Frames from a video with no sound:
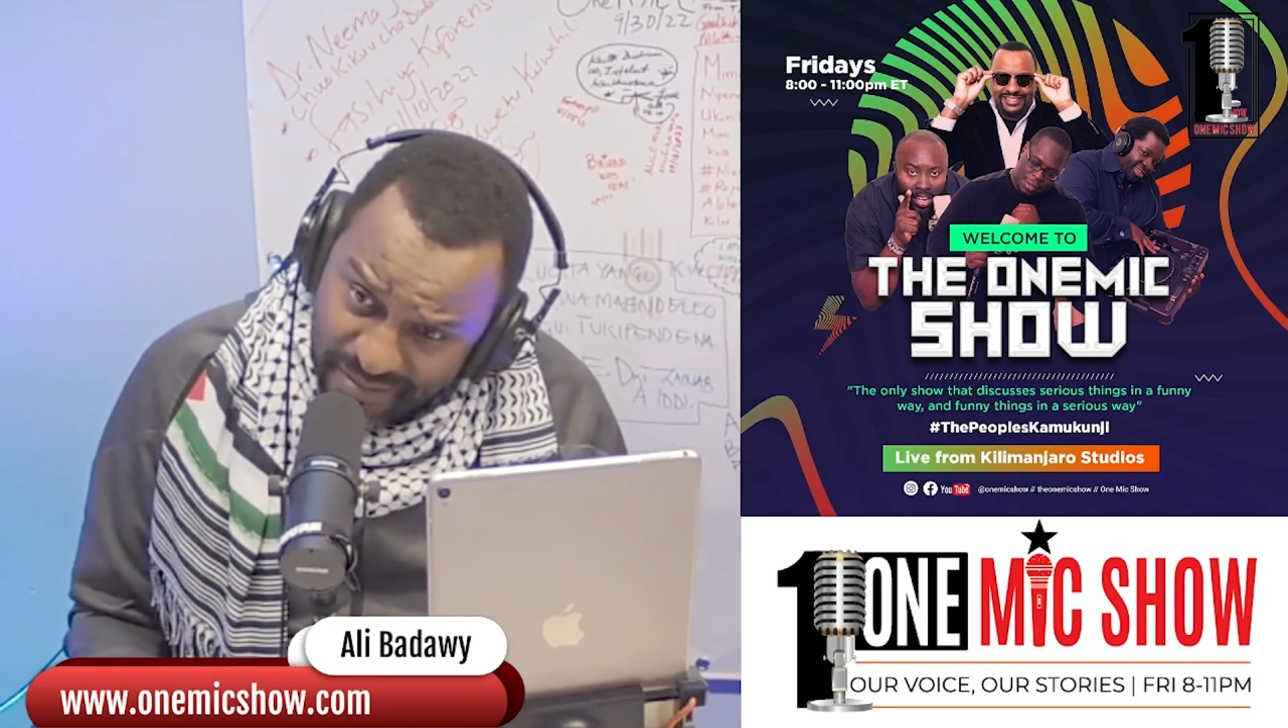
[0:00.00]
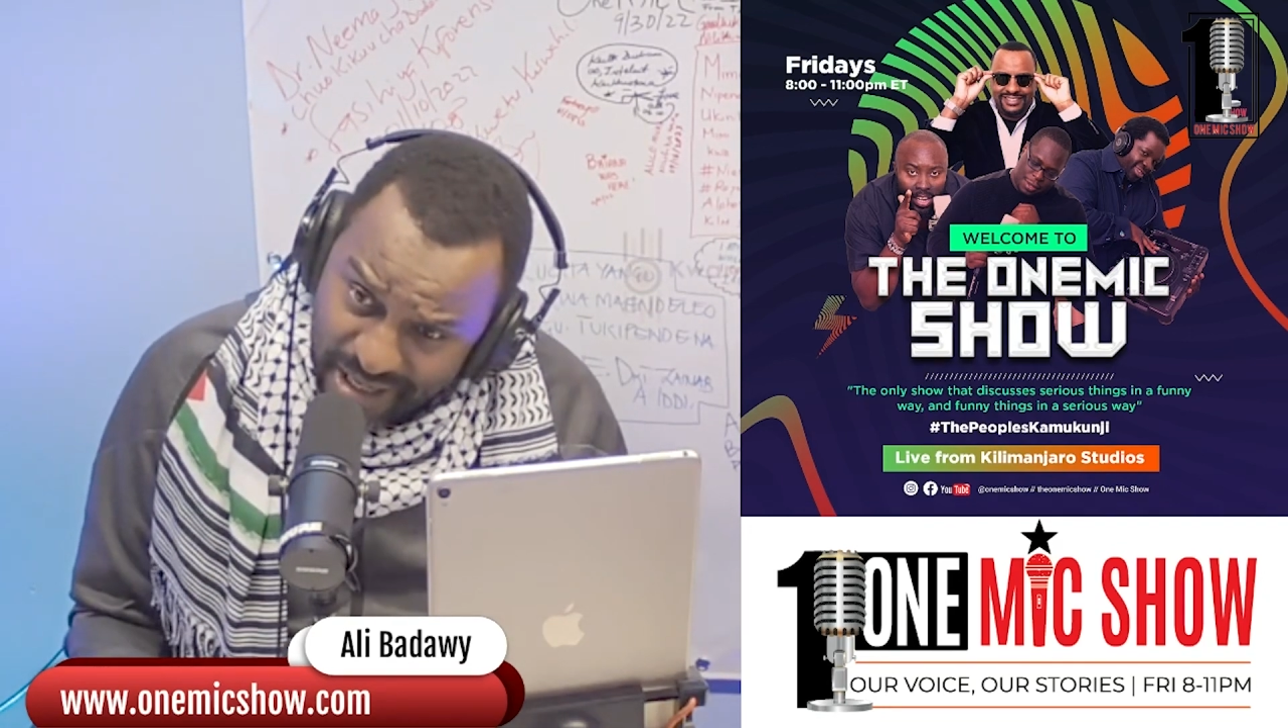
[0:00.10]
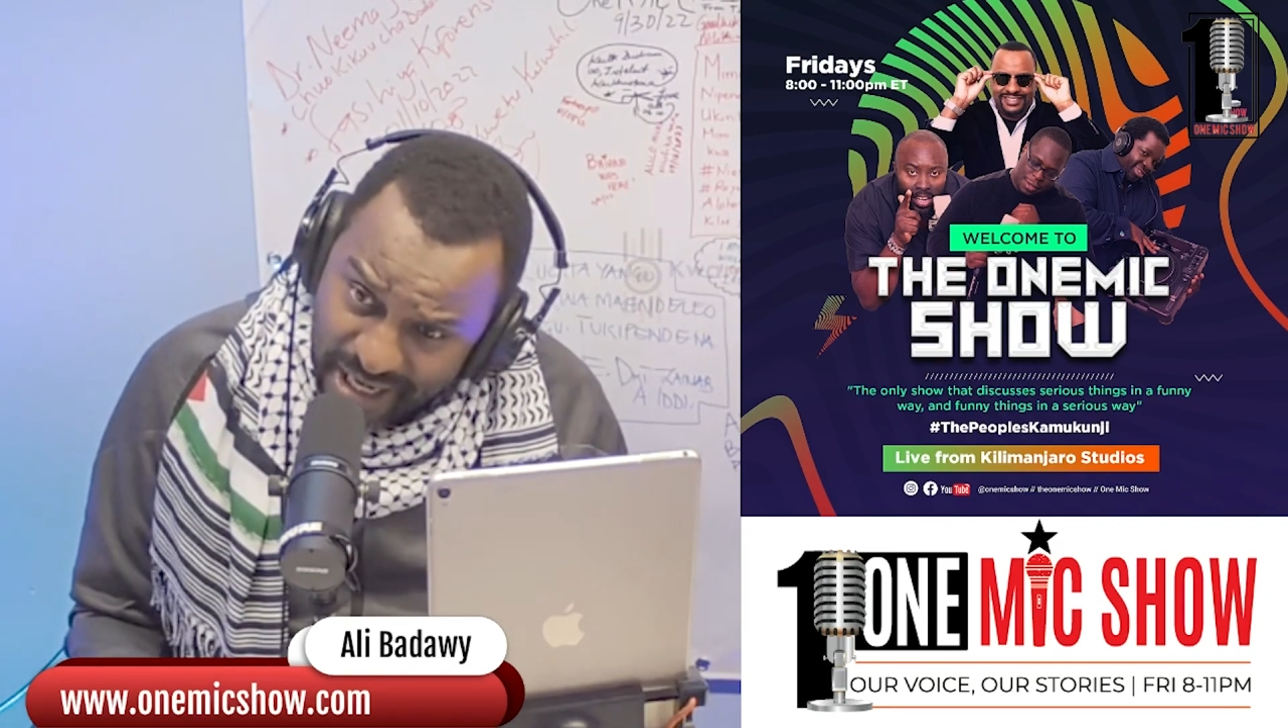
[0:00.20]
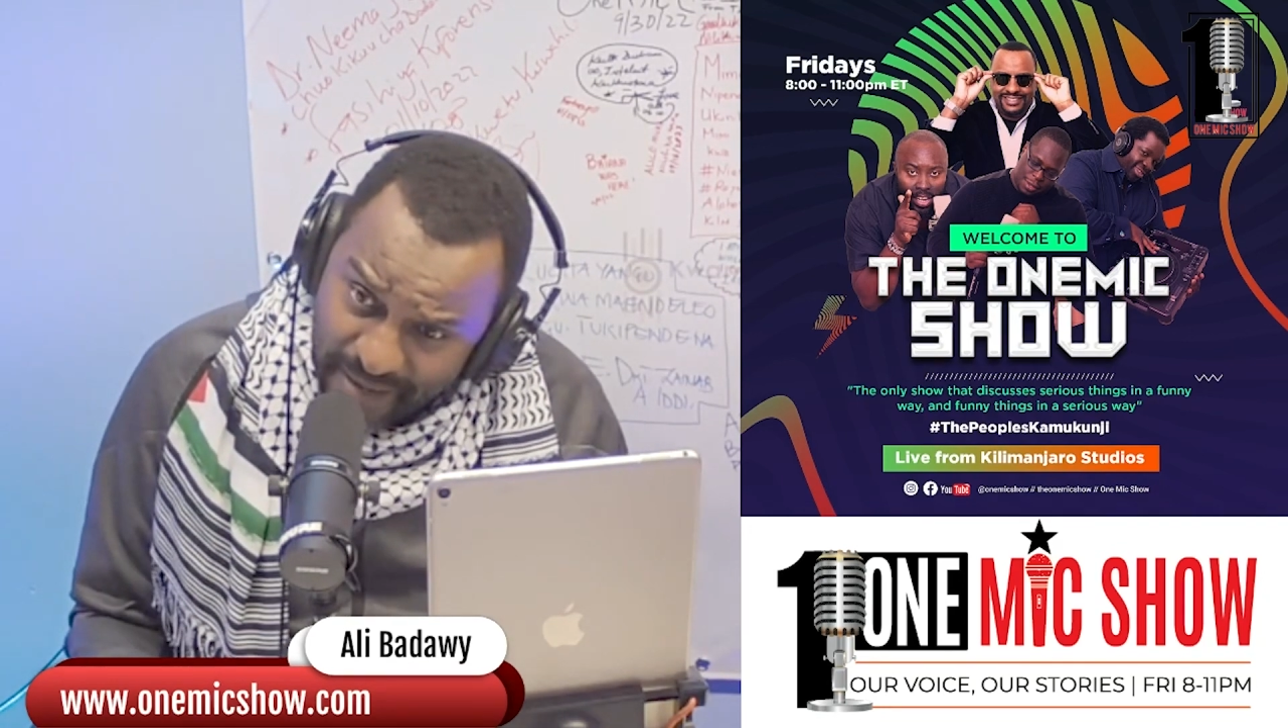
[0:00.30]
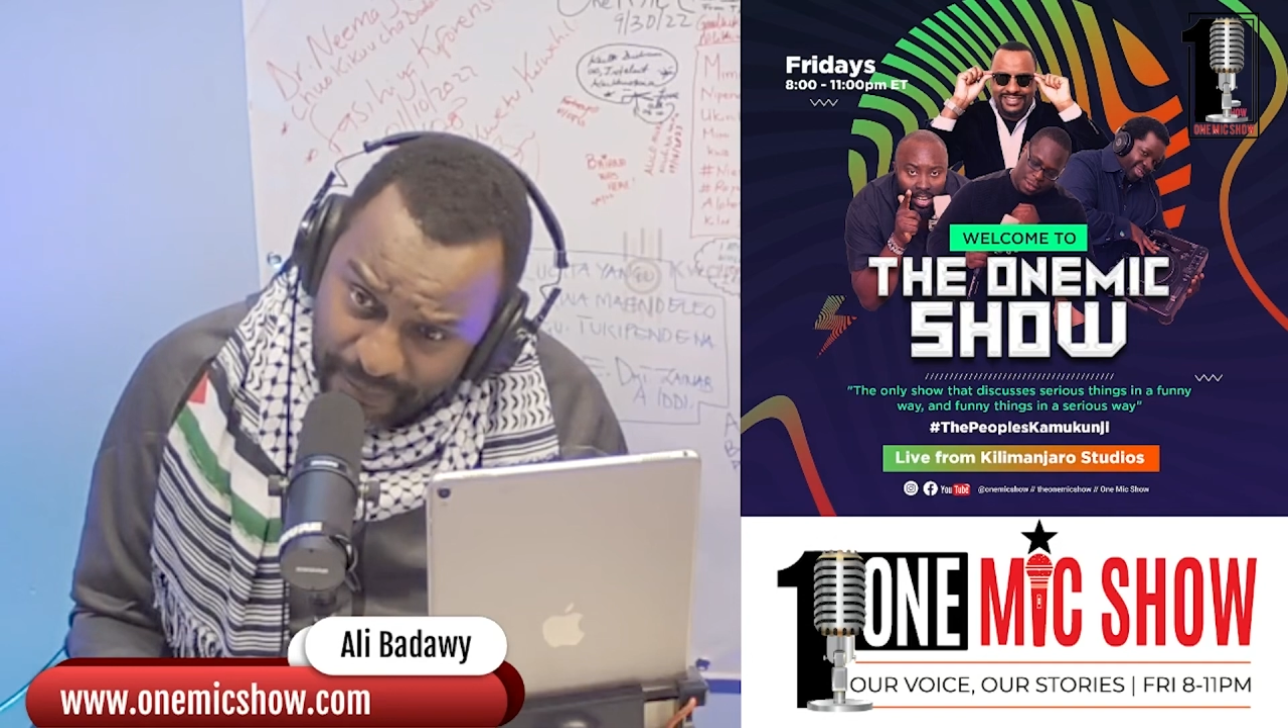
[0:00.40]

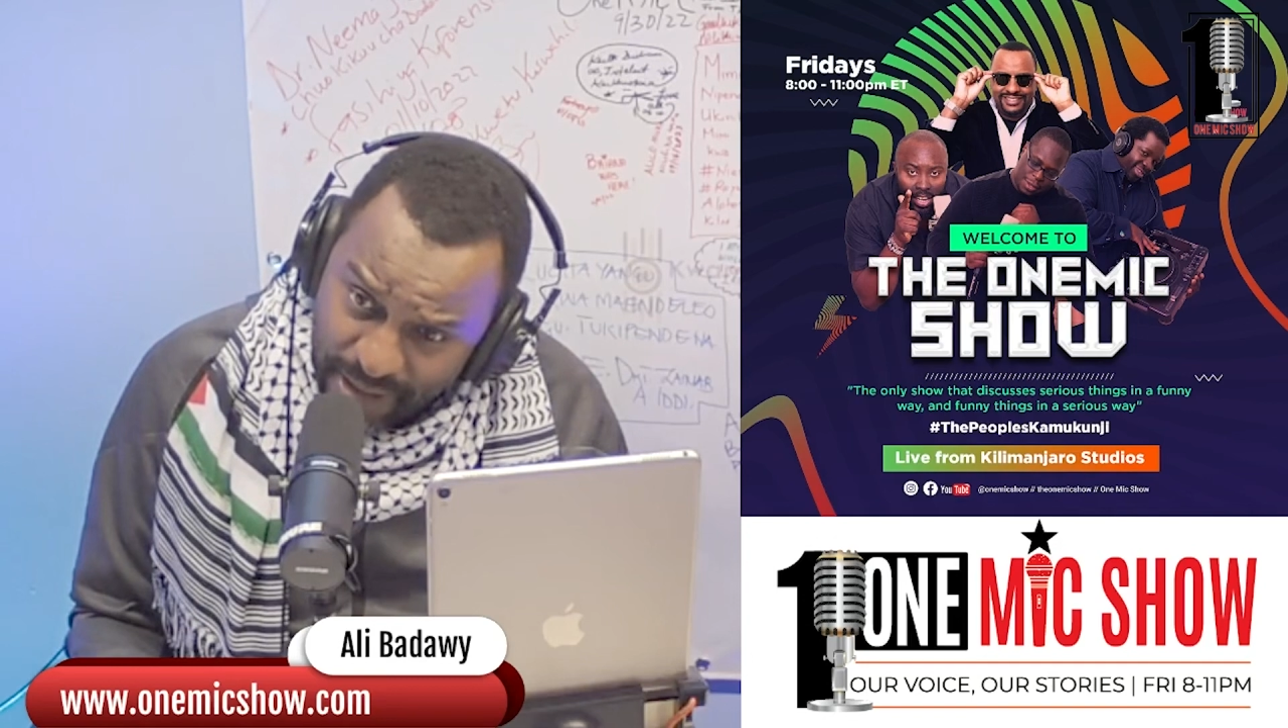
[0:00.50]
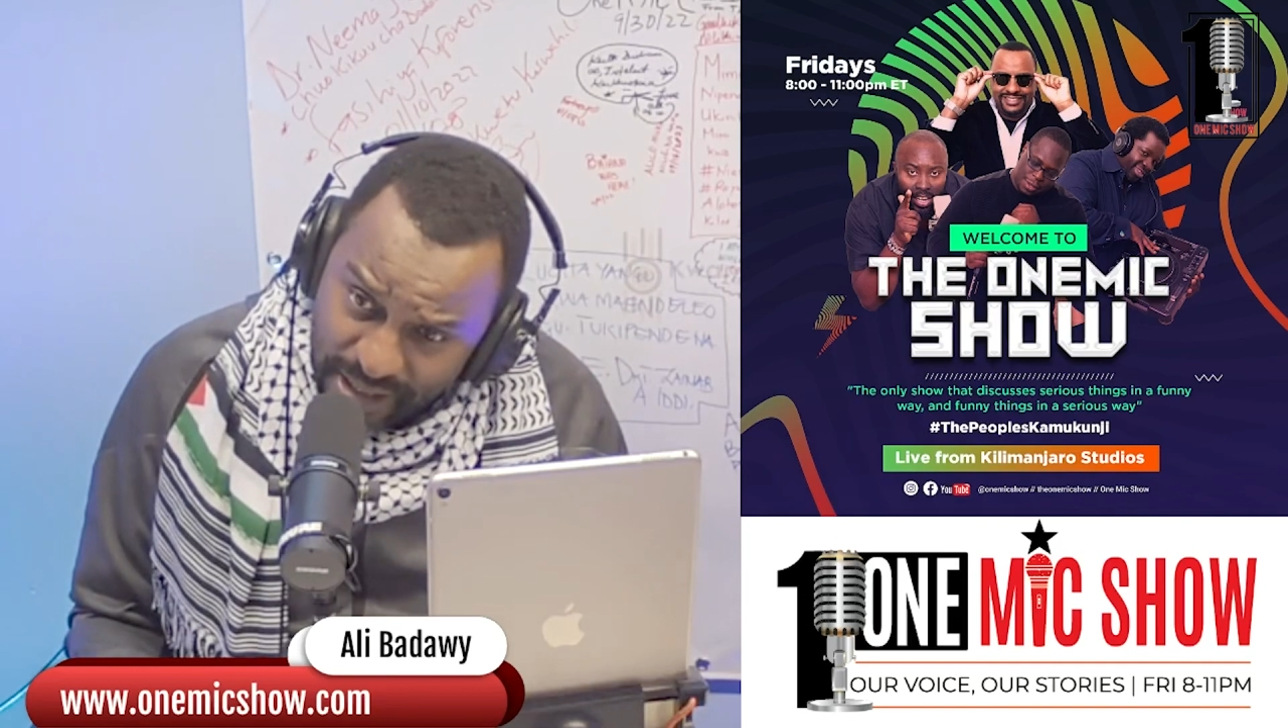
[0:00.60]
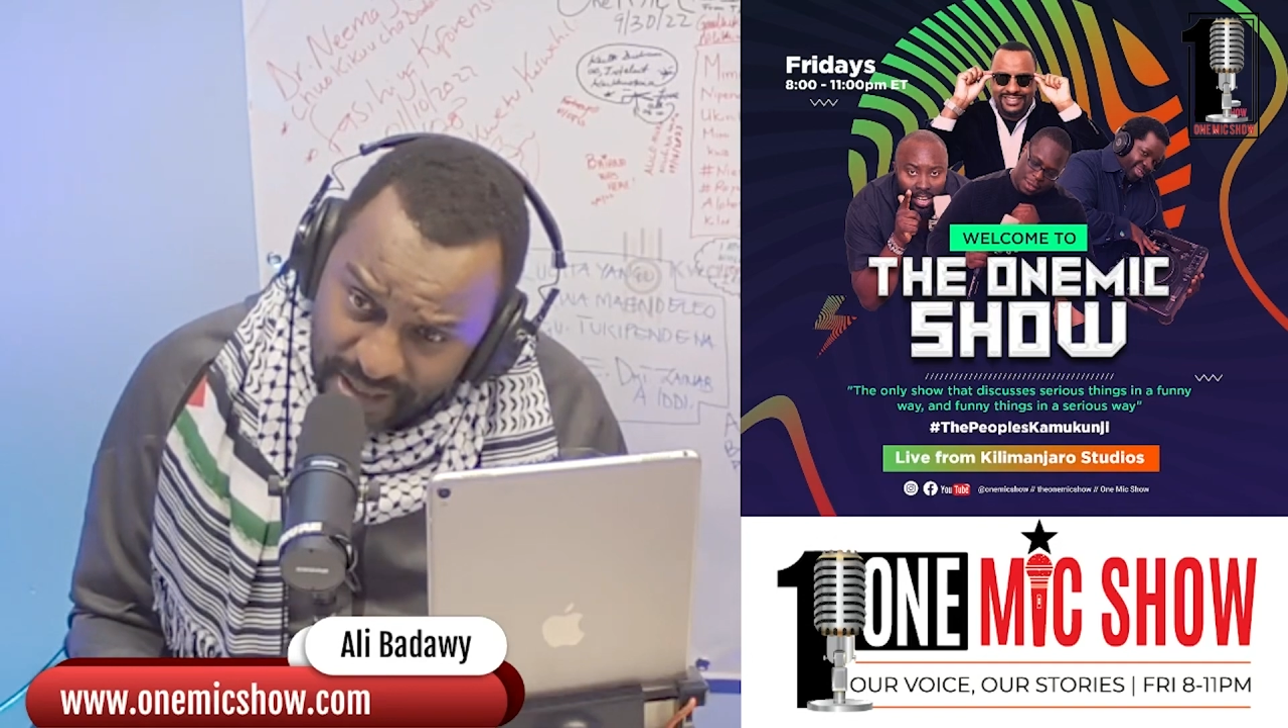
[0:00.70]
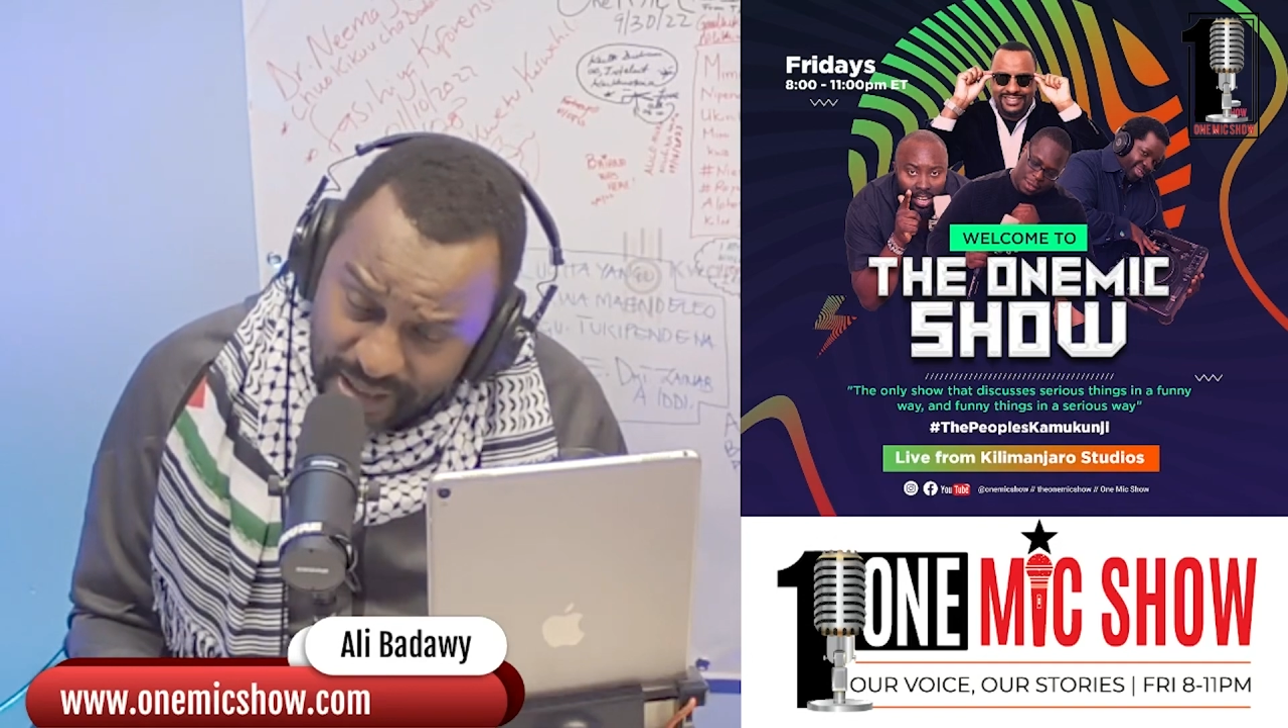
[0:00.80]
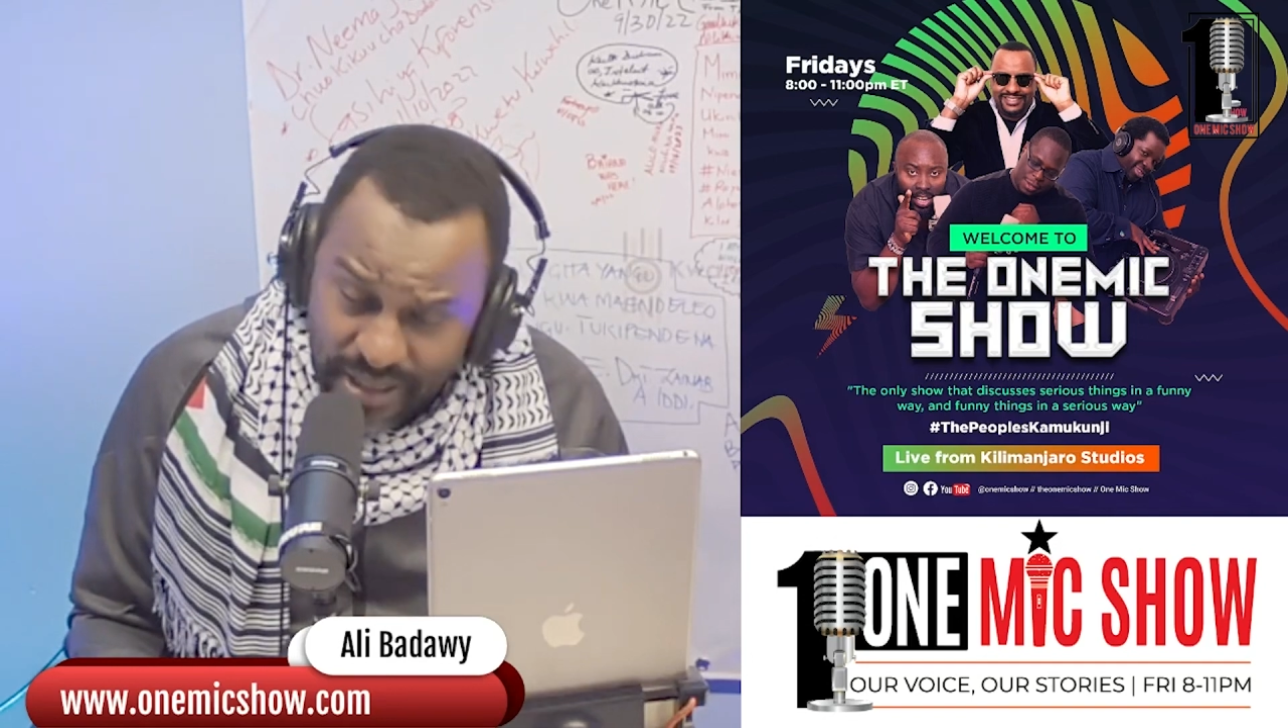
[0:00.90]

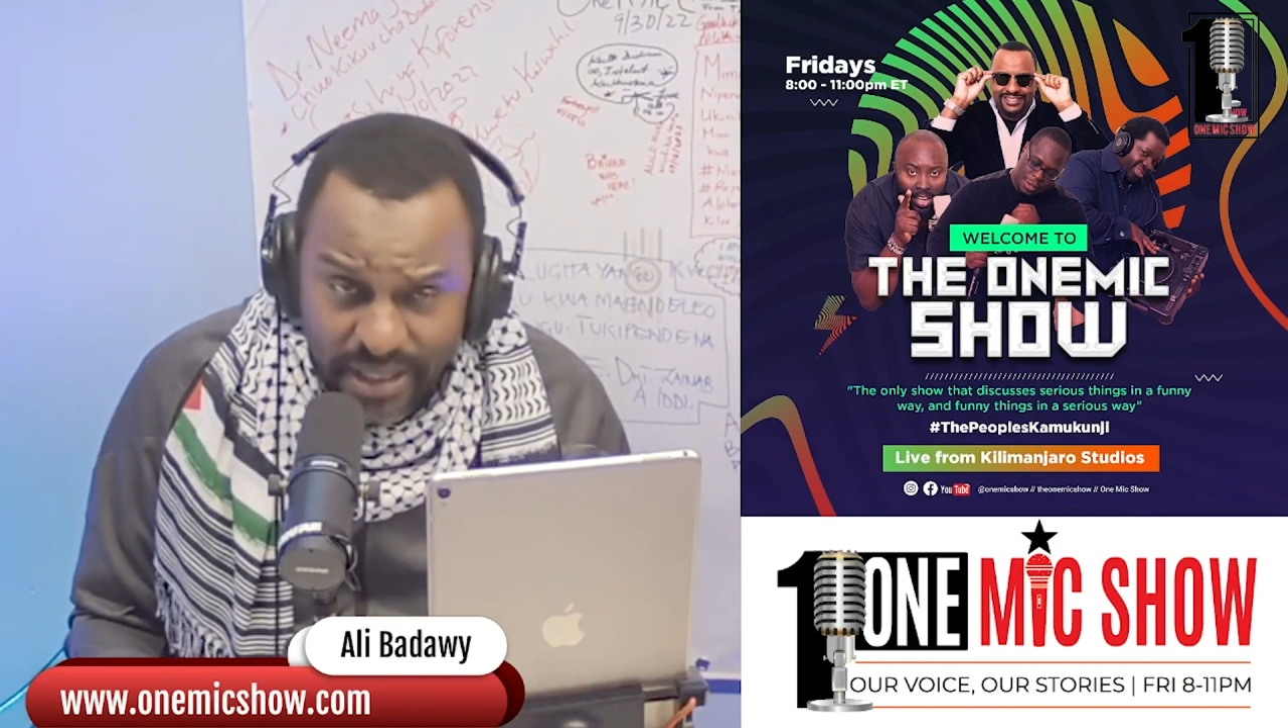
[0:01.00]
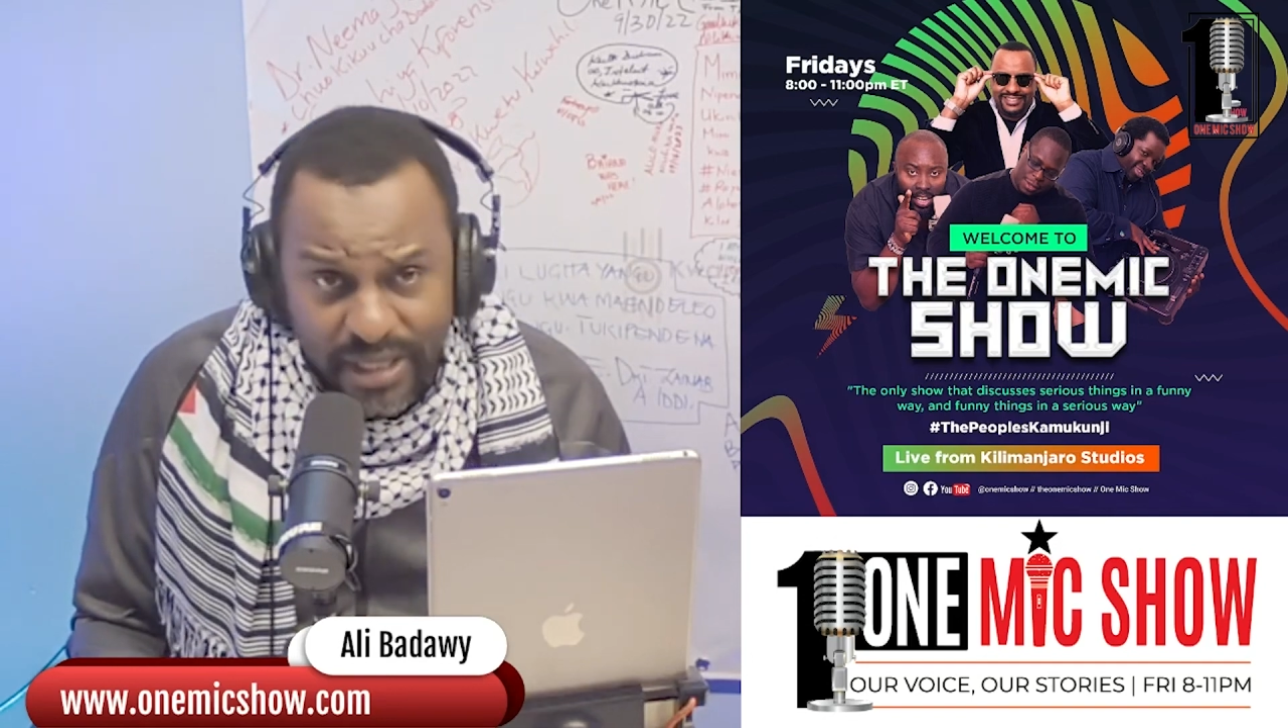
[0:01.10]
Minneapolis,